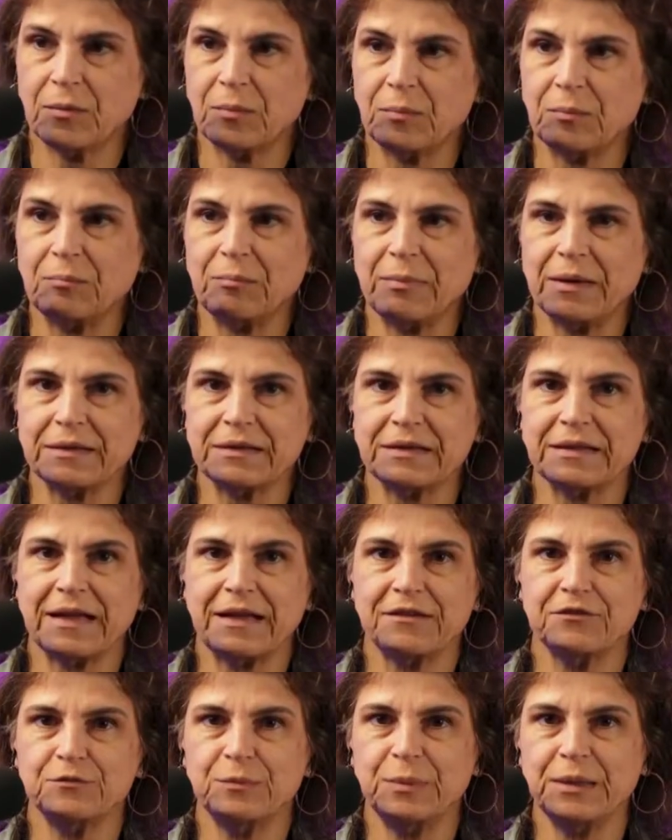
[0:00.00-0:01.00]
But
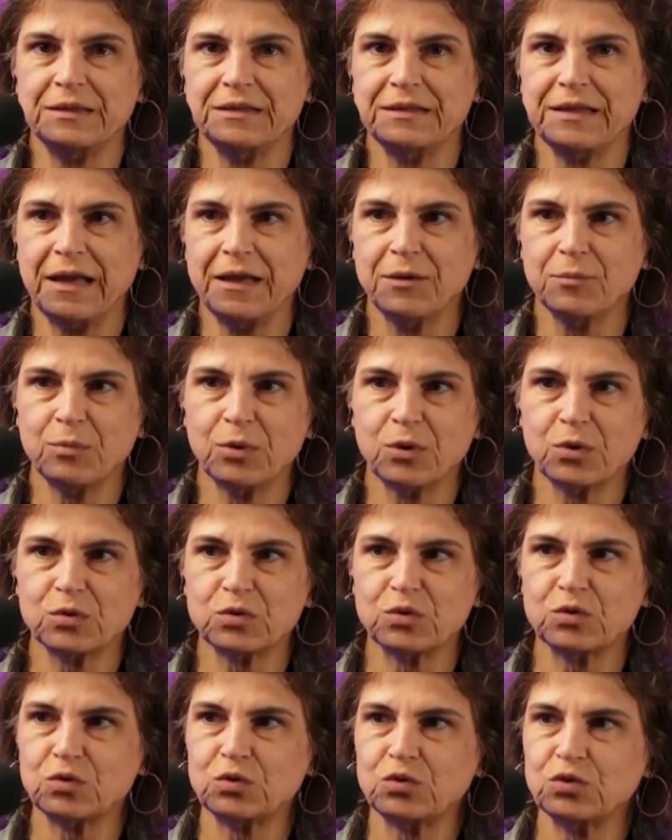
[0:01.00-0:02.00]
I've been
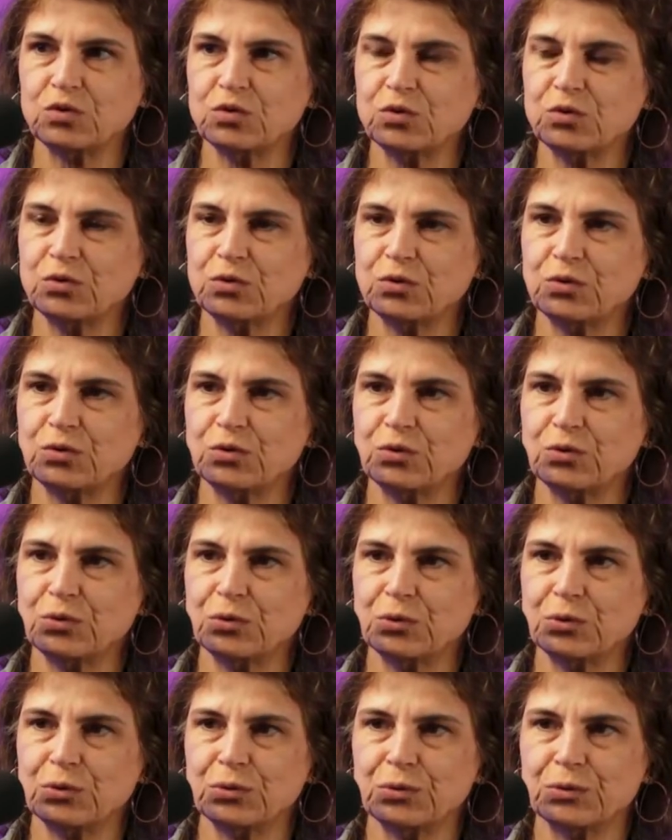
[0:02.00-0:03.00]
able
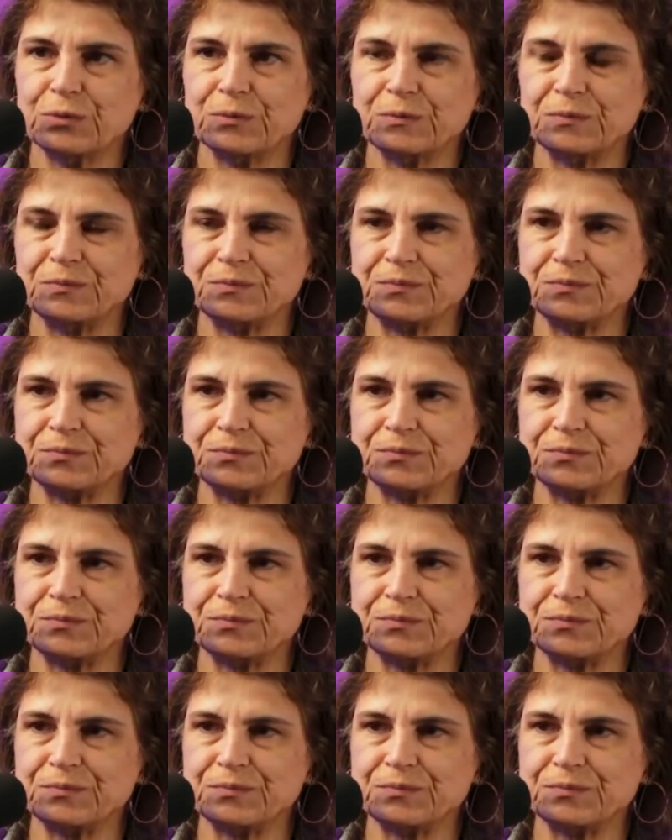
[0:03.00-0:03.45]
to